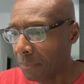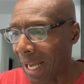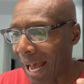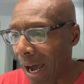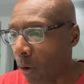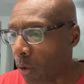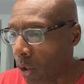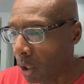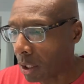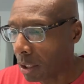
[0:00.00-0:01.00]
The
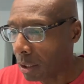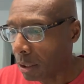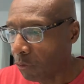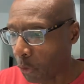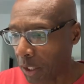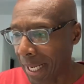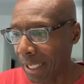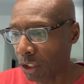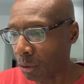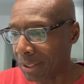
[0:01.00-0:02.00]
outlook for the
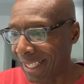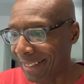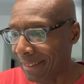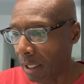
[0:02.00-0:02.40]
national debt